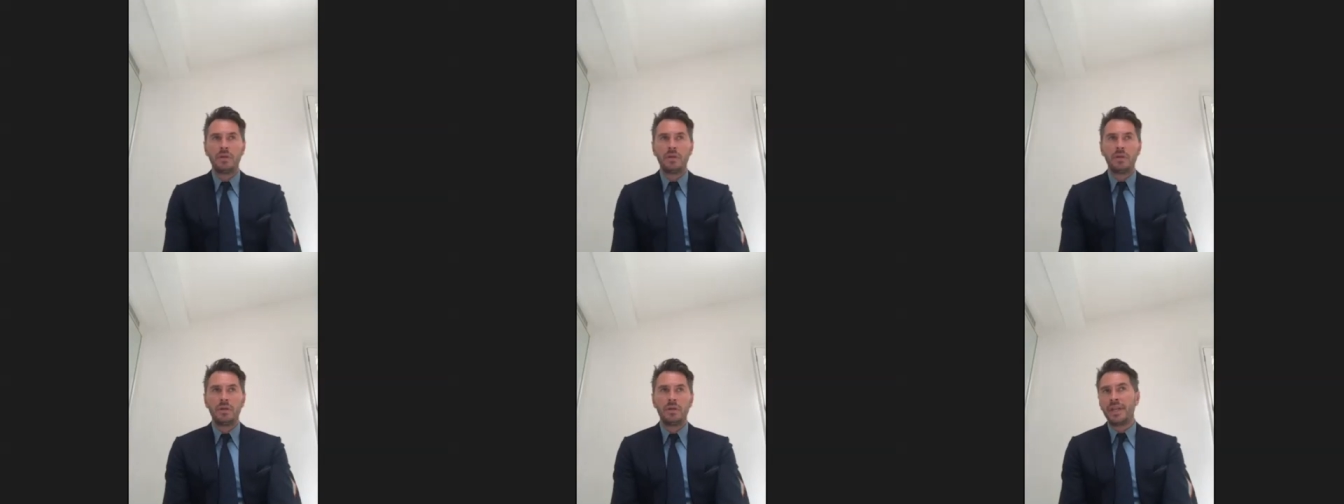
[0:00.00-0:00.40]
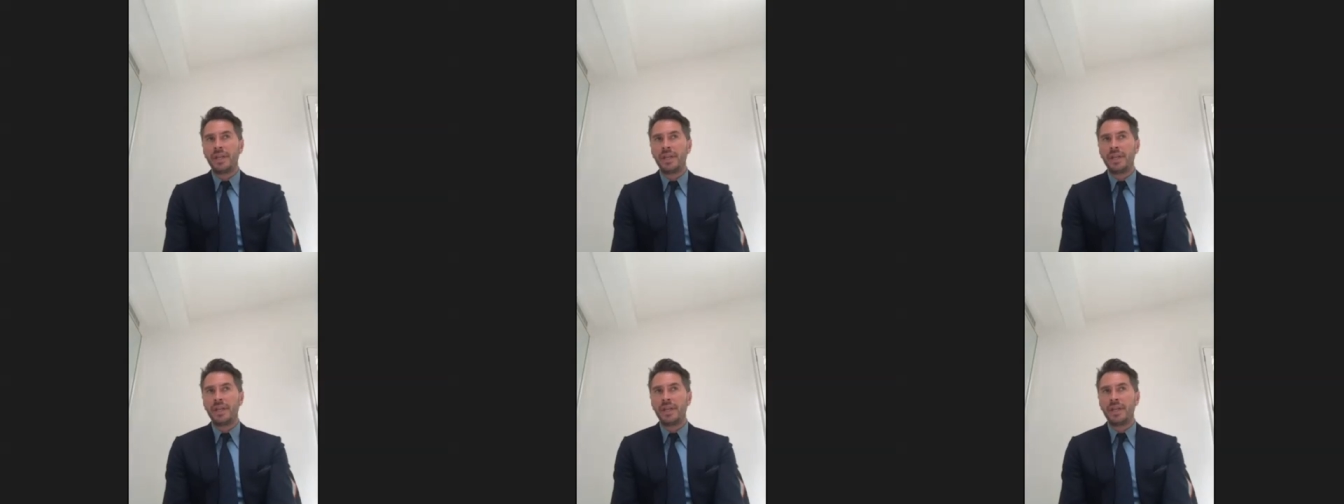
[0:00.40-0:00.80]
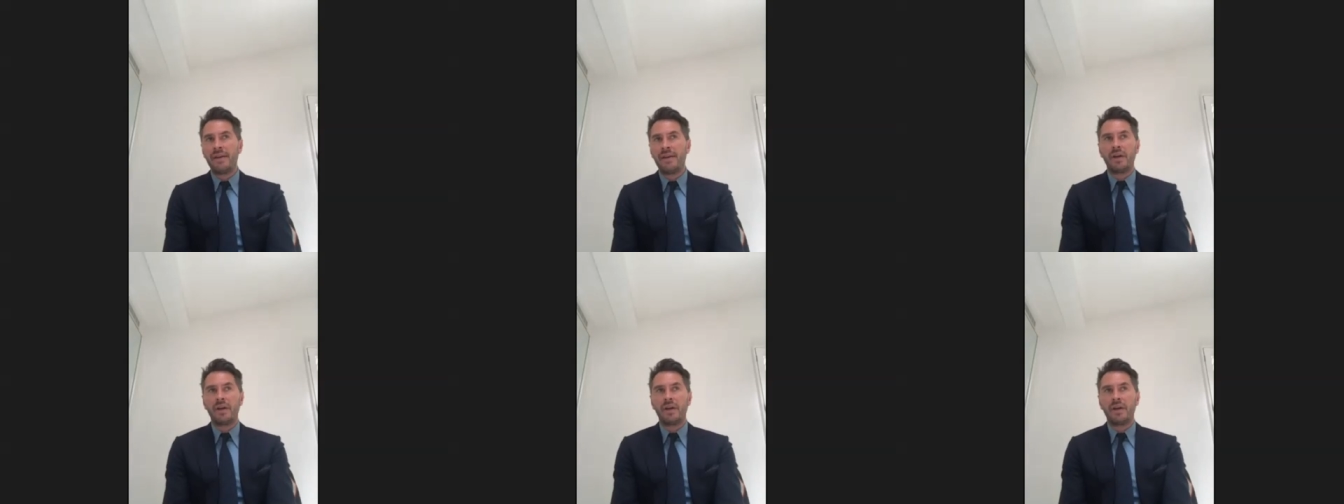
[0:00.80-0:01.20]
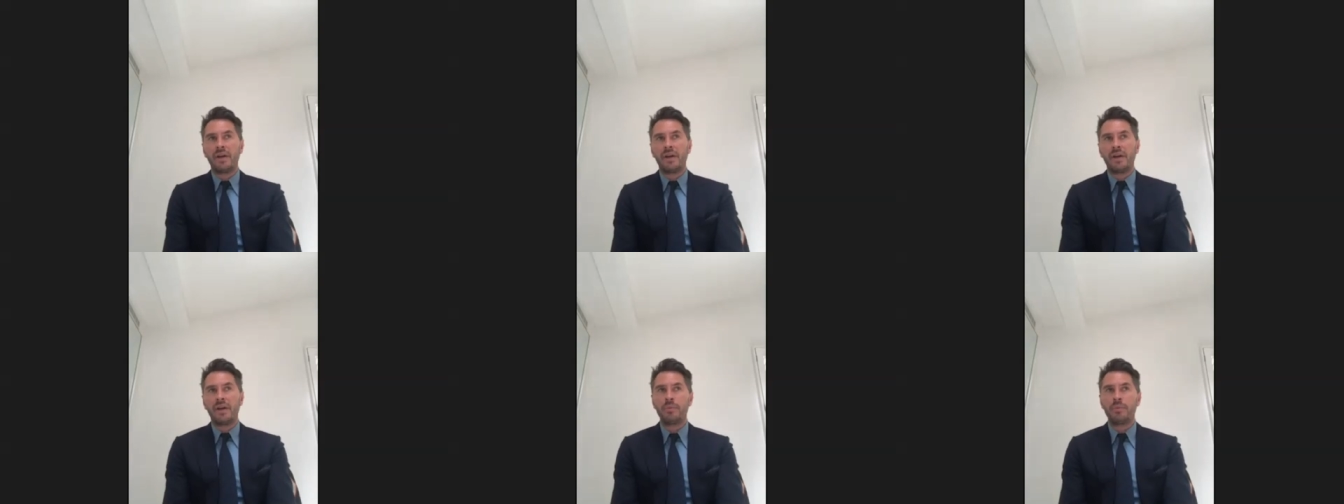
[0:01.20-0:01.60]
I think more than
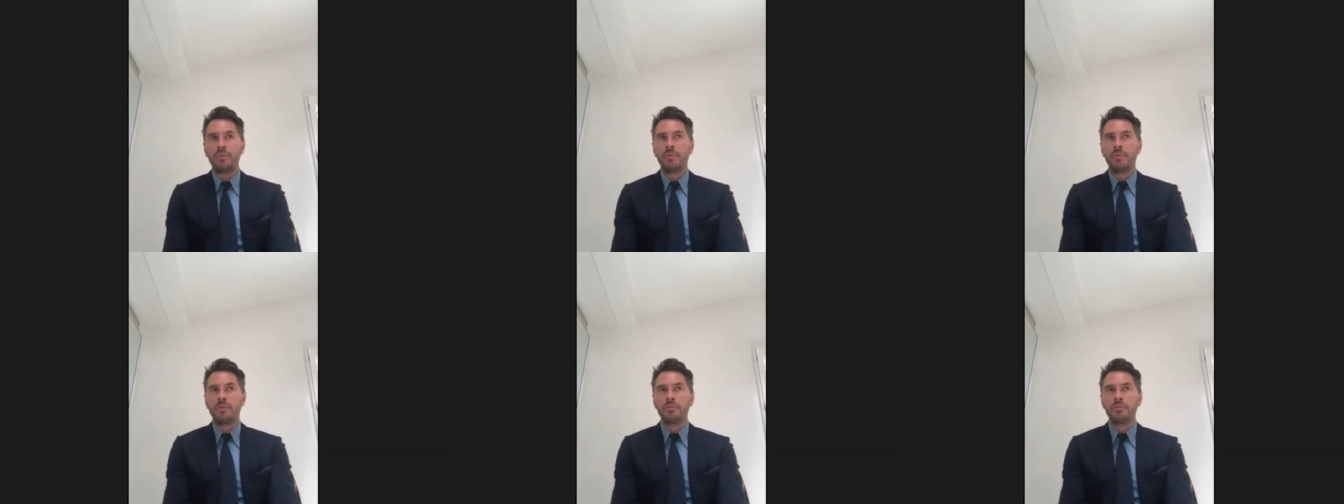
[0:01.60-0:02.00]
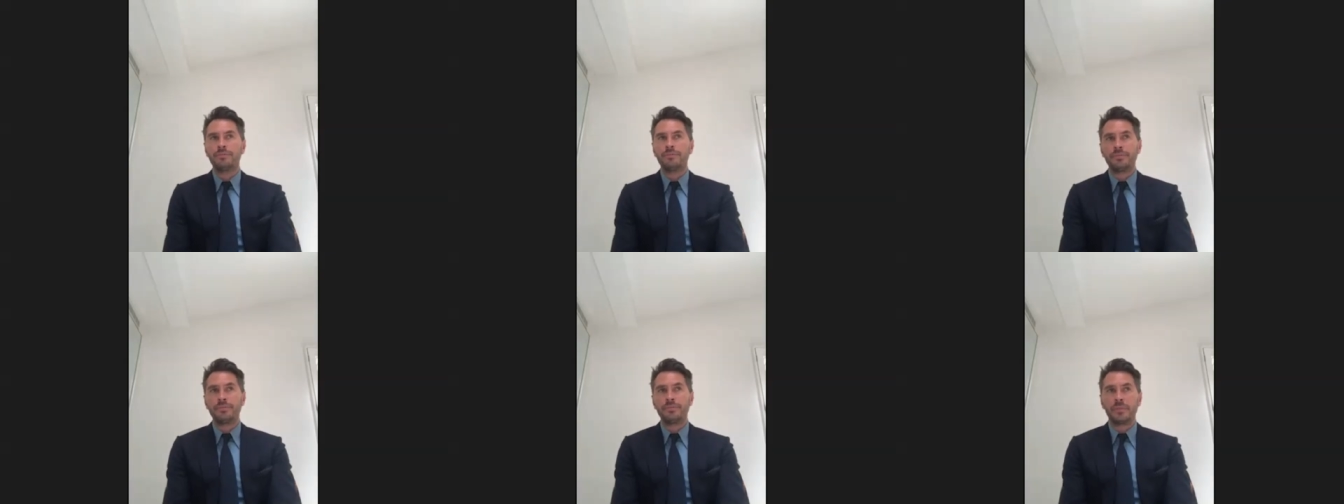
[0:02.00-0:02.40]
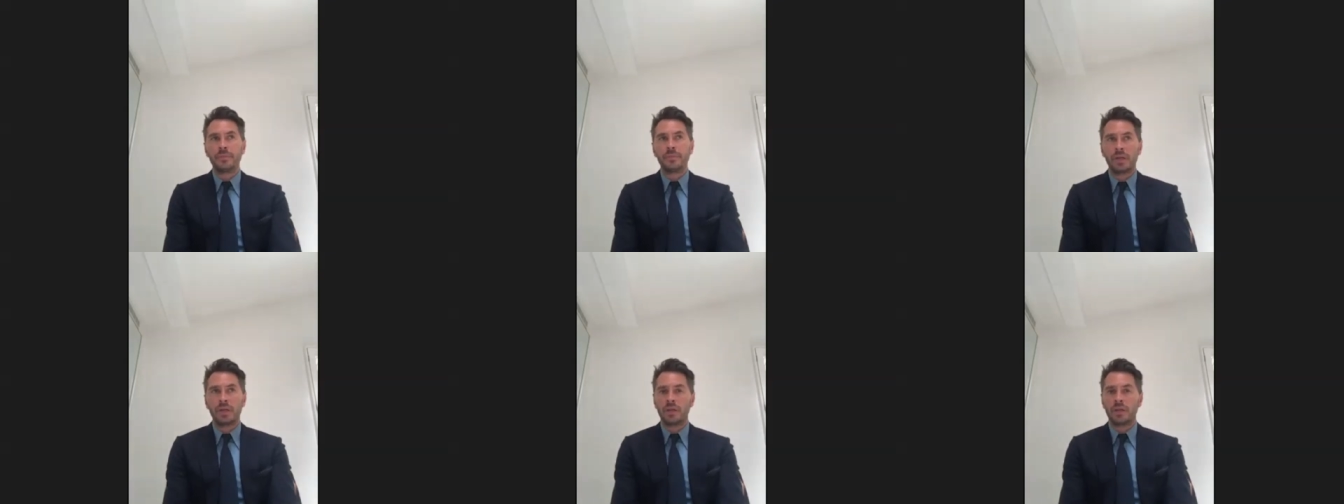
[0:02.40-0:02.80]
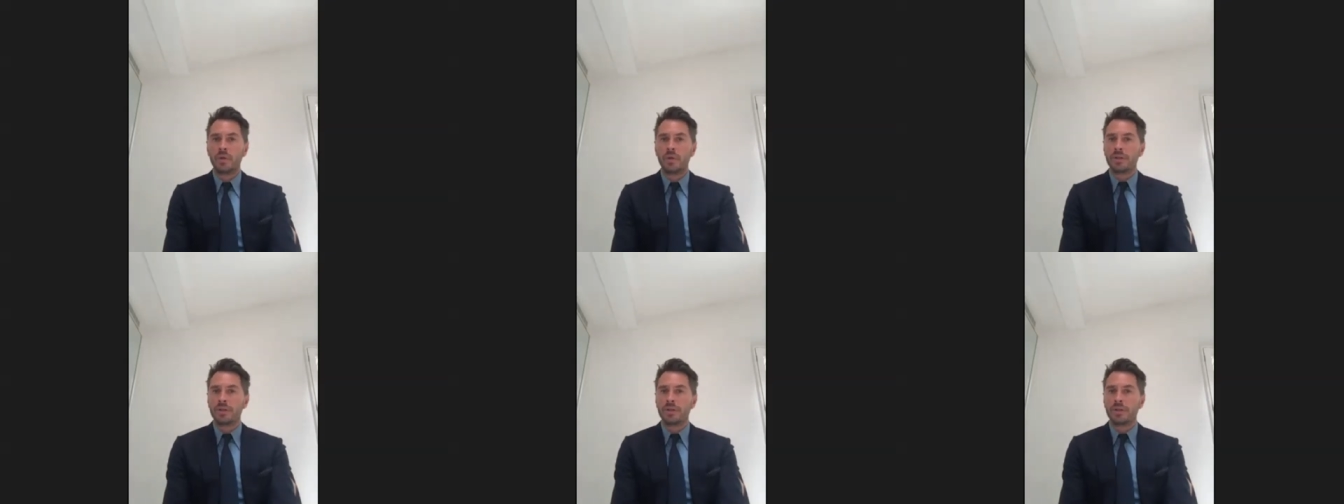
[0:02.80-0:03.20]
ever, I think people are going to
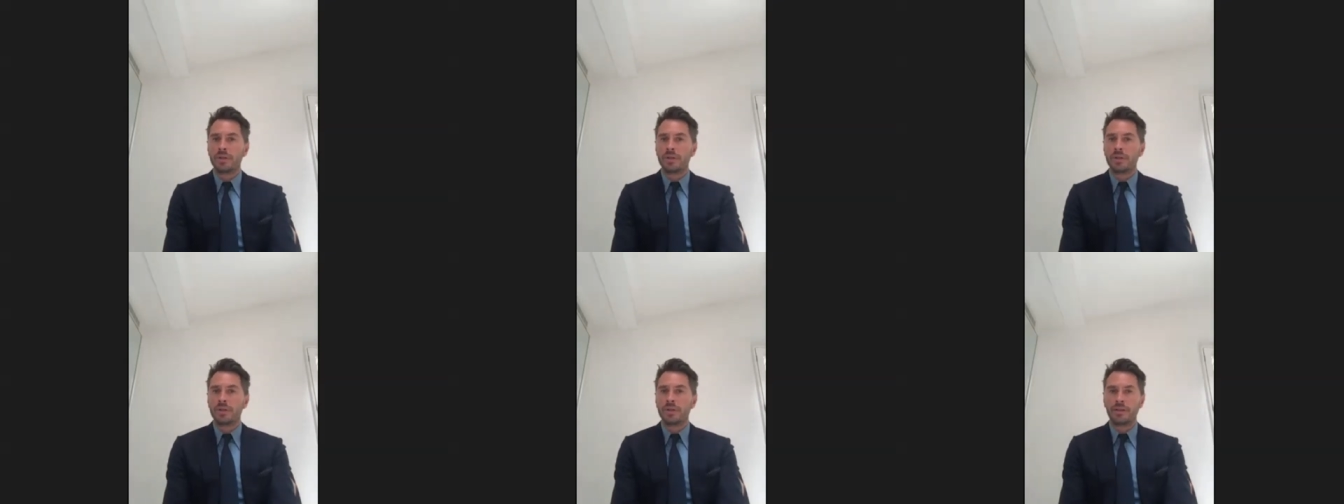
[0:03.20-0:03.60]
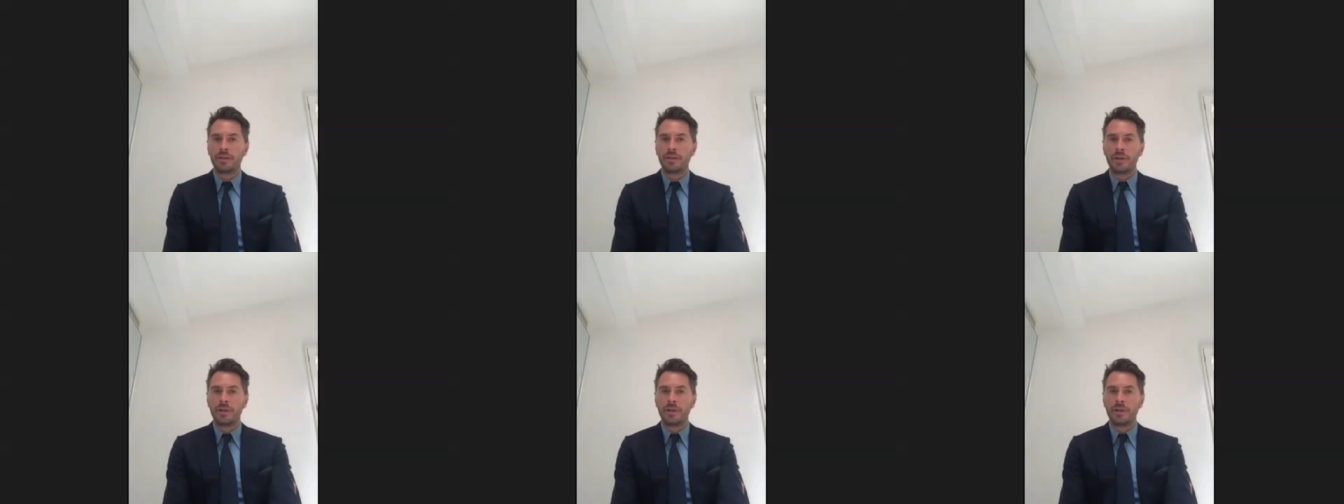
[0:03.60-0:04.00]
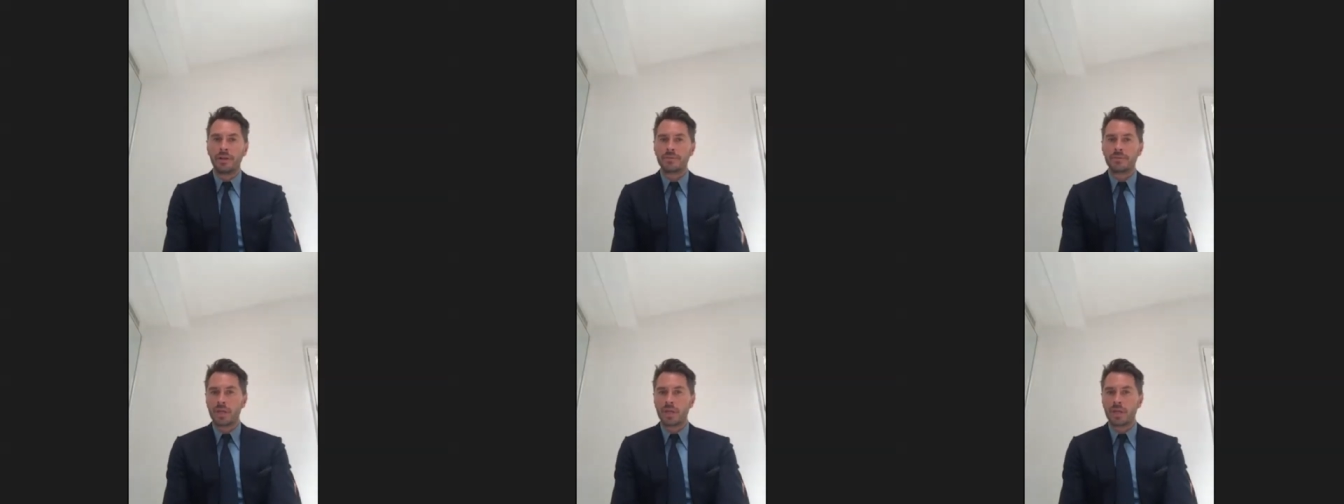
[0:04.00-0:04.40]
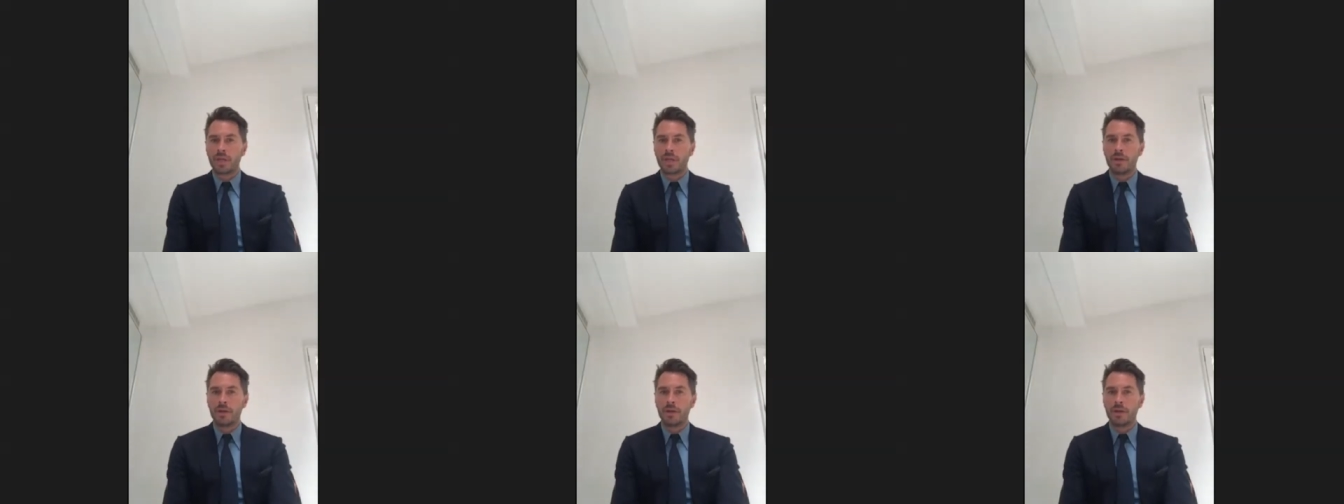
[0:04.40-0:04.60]
want to do that, Yeah.